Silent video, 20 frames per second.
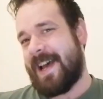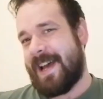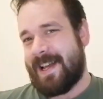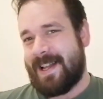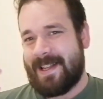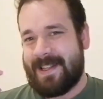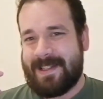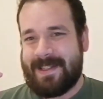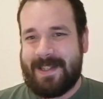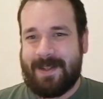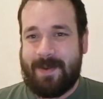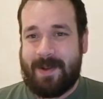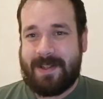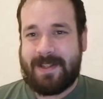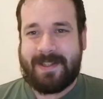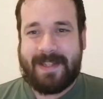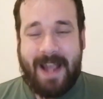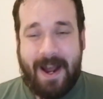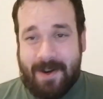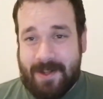And he went
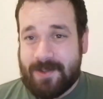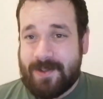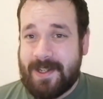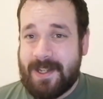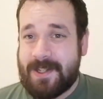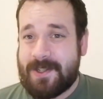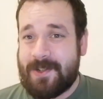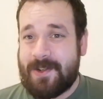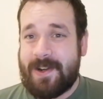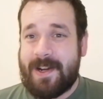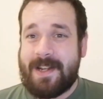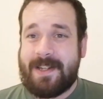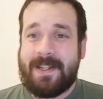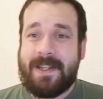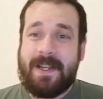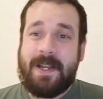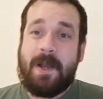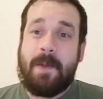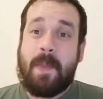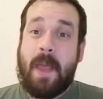to Downing Street and tried.
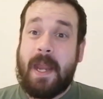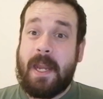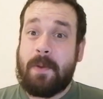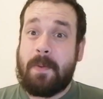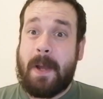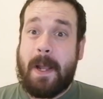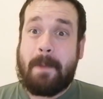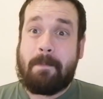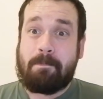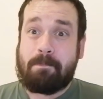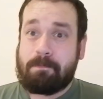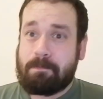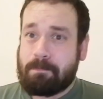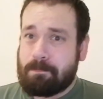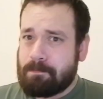Anyway,